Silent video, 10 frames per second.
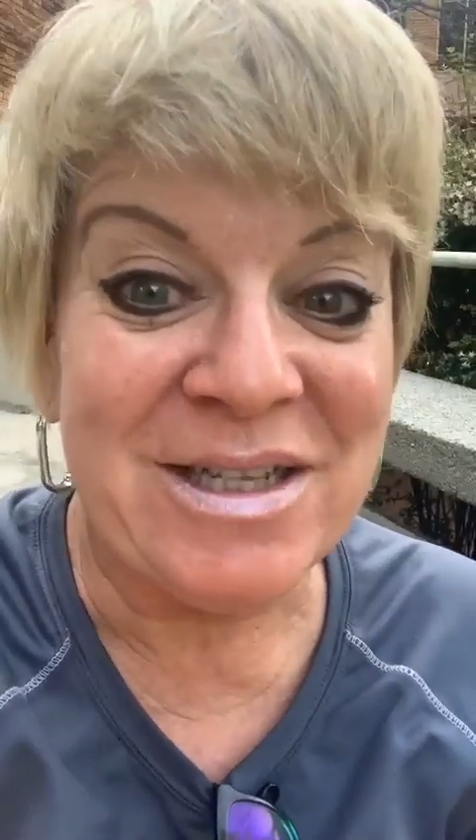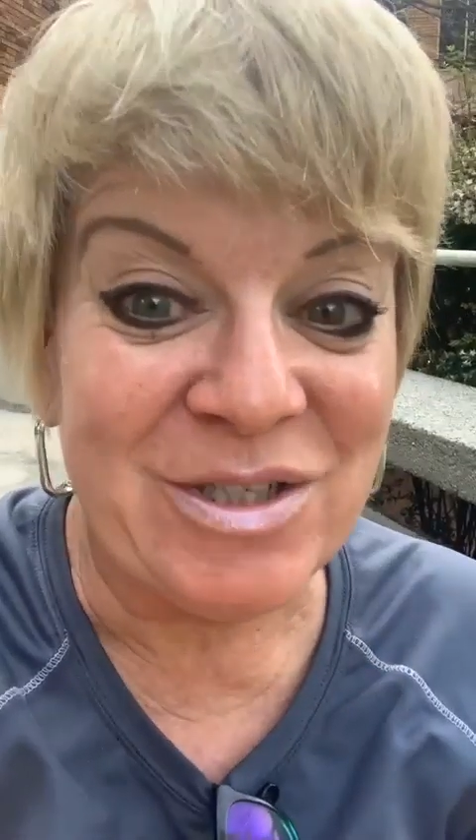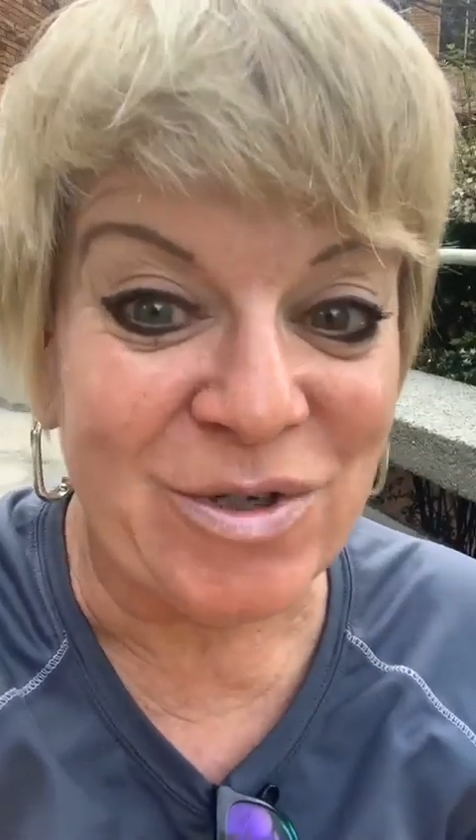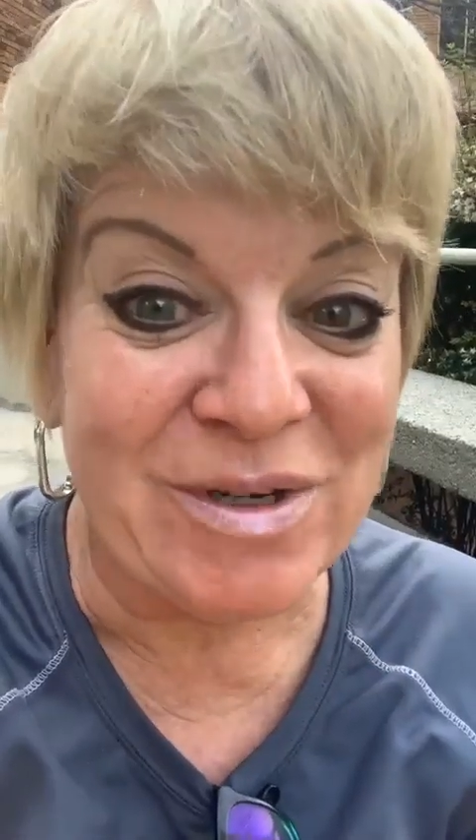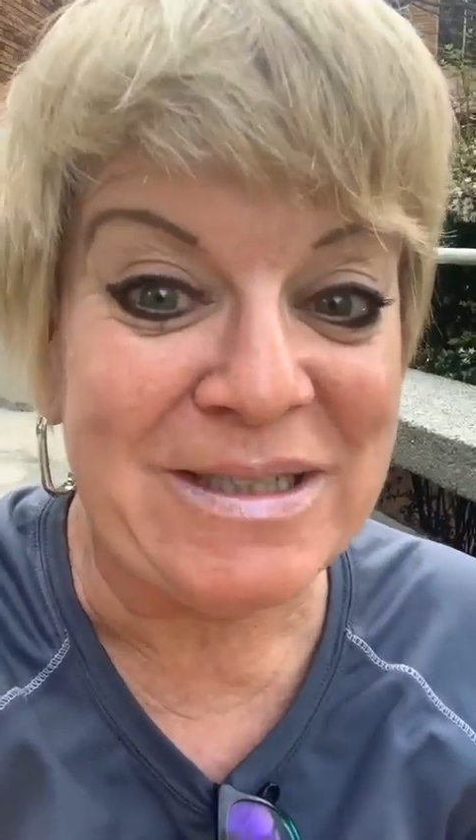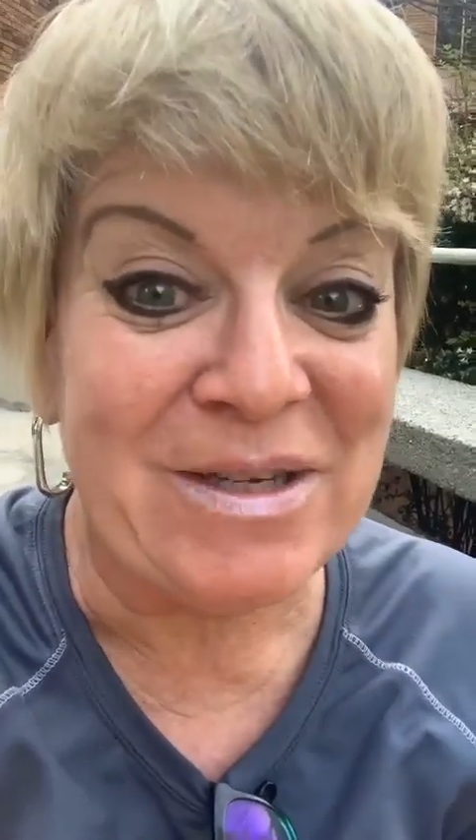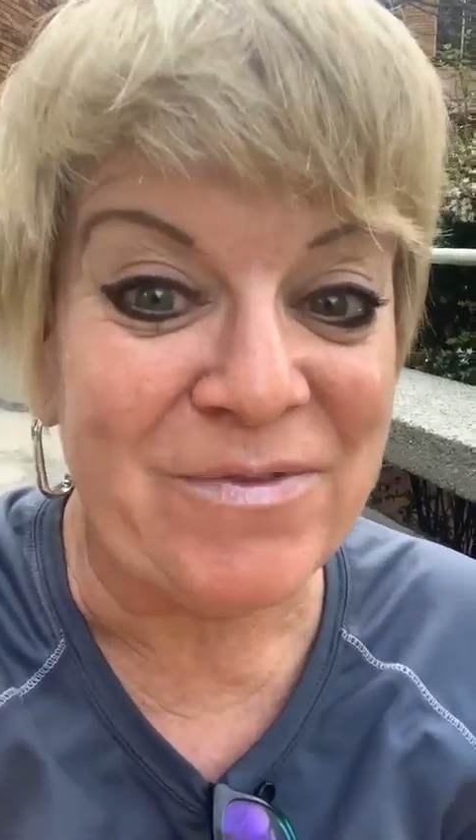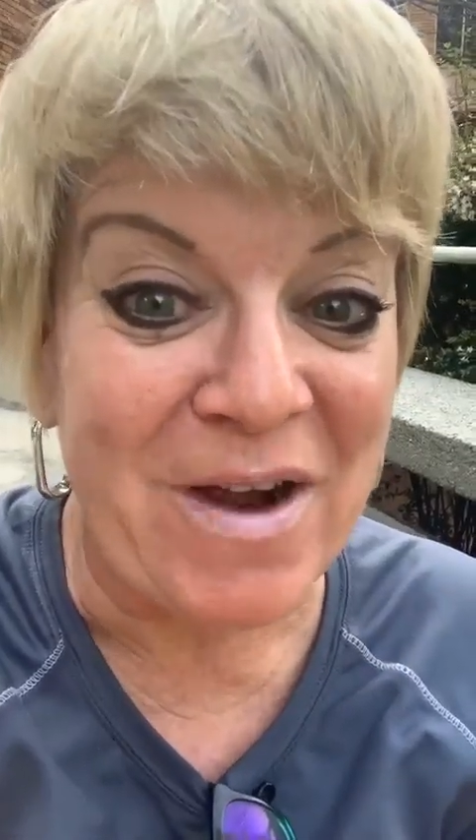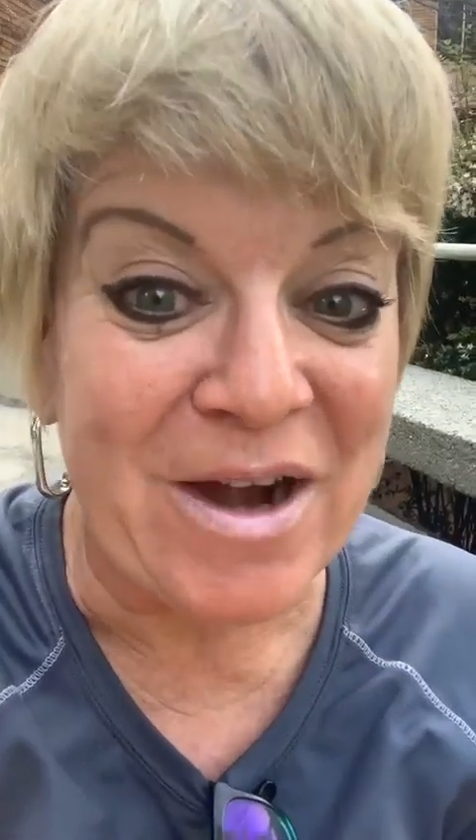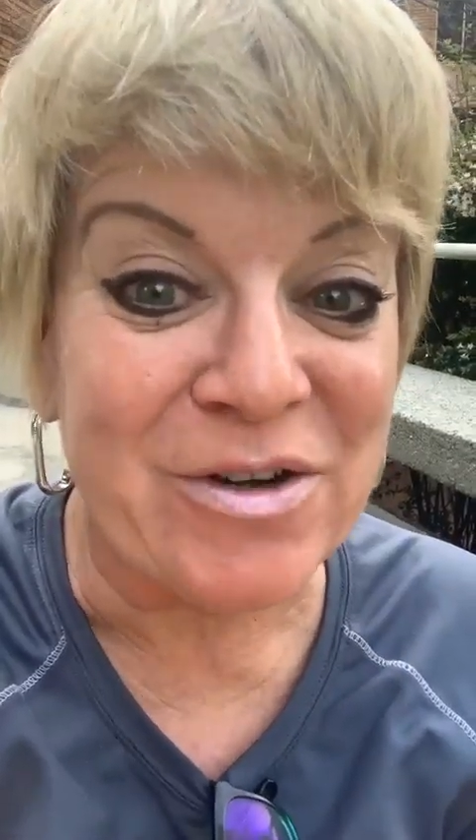The degrees
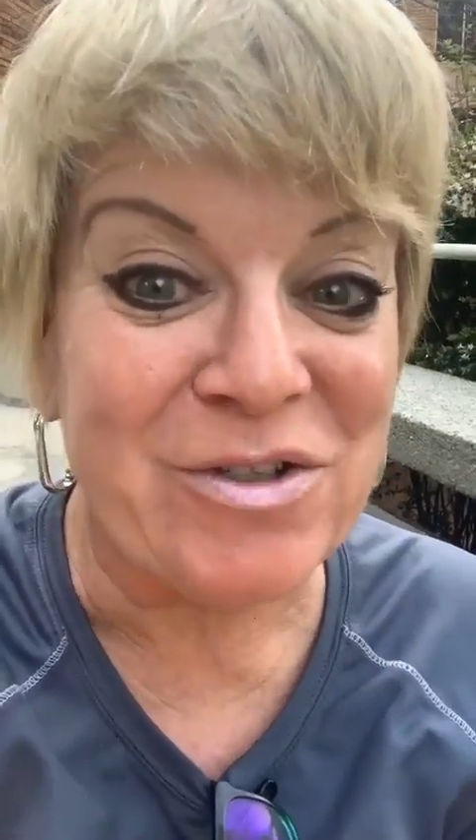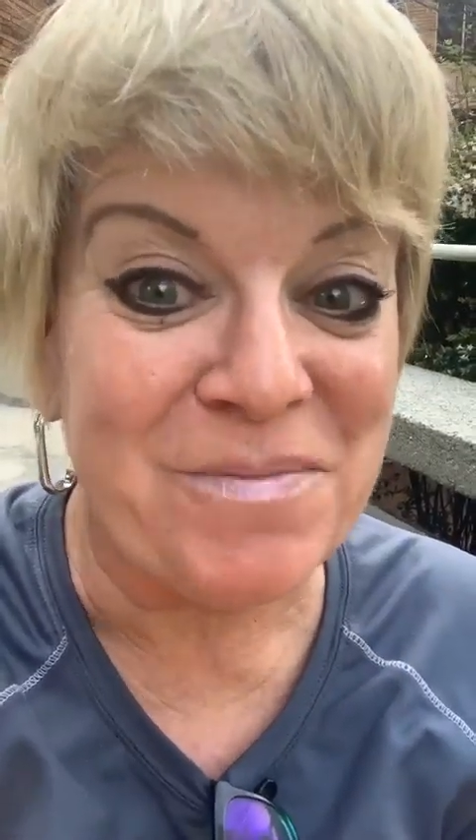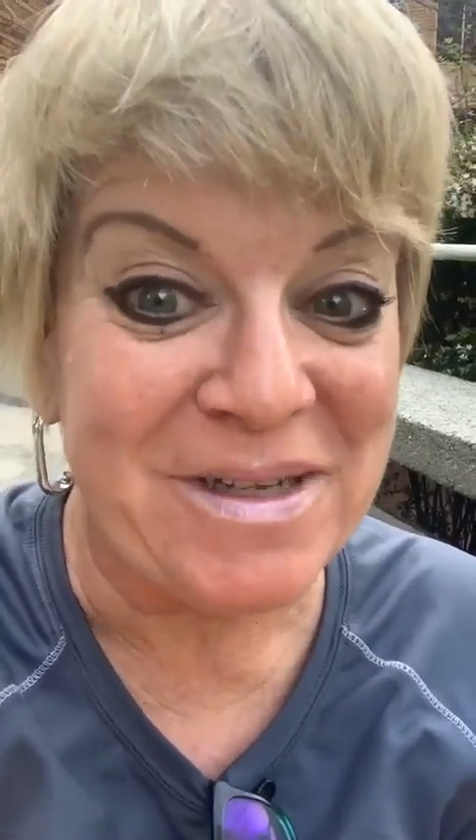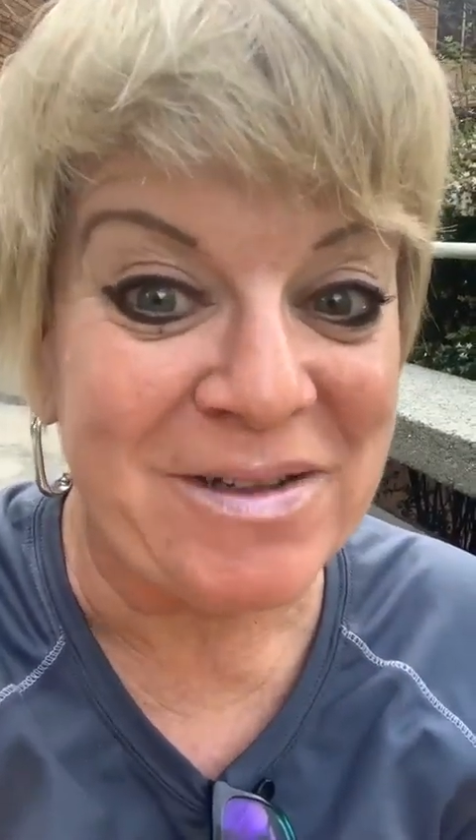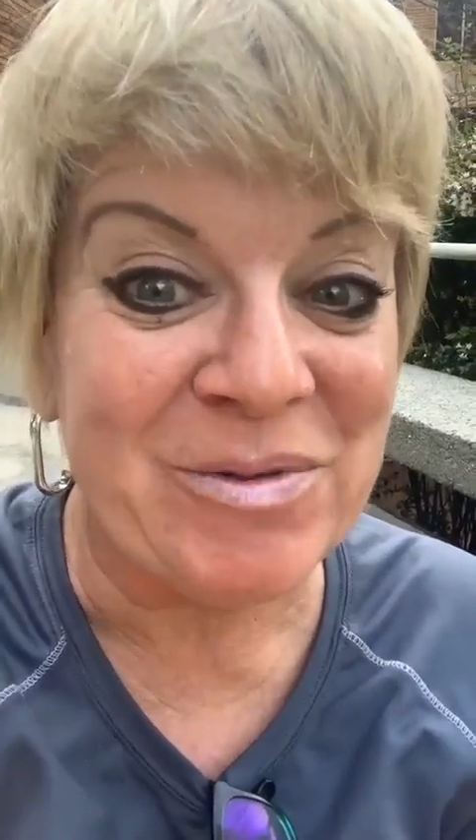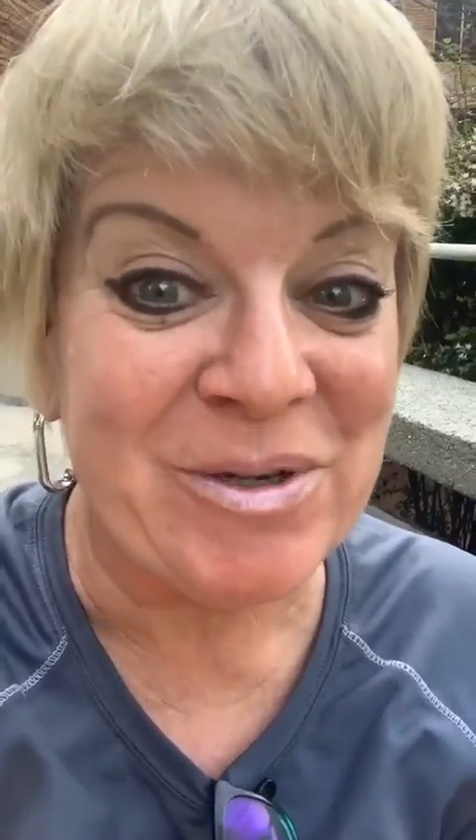of fire you've been